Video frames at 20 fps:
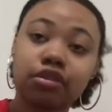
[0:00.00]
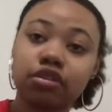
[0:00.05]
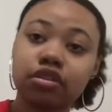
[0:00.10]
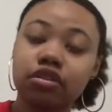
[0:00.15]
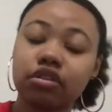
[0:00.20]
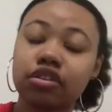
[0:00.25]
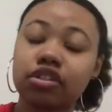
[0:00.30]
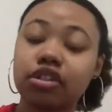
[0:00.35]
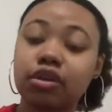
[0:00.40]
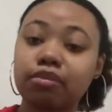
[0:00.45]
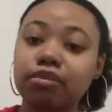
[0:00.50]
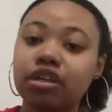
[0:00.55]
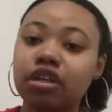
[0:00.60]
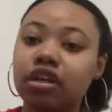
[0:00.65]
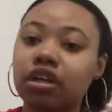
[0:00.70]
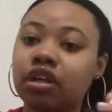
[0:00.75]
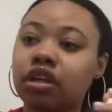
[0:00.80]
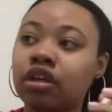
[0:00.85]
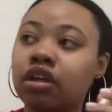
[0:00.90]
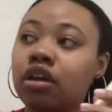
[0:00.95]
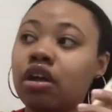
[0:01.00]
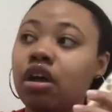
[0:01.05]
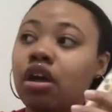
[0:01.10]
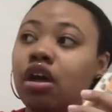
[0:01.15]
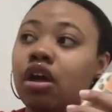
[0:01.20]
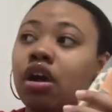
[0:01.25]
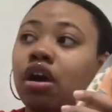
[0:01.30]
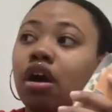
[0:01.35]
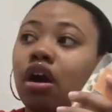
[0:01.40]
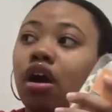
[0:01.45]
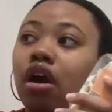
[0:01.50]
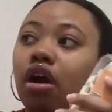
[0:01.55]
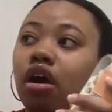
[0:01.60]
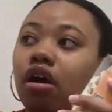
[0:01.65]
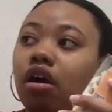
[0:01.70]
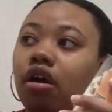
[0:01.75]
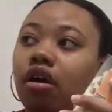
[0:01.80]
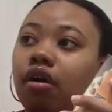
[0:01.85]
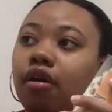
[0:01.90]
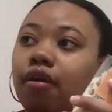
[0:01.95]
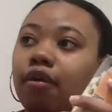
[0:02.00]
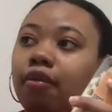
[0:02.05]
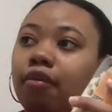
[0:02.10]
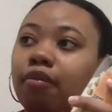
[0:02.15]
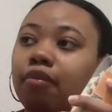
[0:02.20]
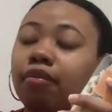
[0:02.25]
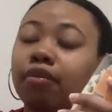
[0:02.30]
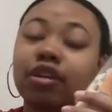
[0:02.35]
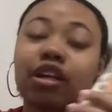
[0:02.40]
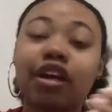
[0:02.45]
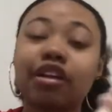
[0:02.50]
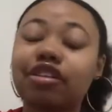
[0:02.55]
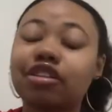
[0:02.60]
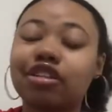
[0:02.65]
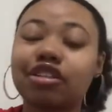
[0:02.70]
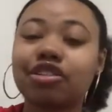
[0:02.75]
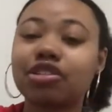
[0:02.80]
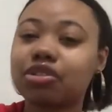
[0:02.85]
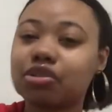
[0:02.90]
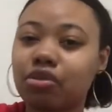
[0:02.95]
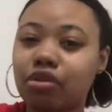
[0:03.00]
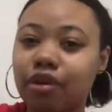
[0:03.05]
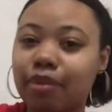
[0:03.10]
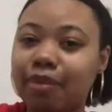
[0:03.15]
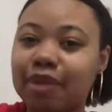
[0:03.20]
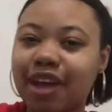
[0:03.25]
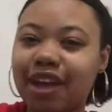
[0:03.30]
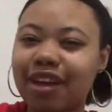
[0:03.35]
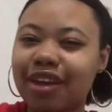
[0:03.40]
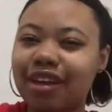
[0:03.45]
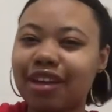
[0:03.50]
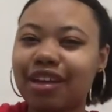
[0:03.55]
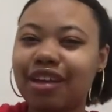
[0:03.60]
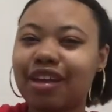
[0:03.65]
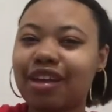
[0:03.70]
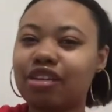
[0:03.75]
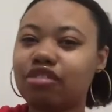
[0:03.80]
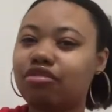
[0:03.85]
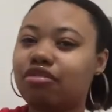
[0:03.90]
something like the sorbet, and you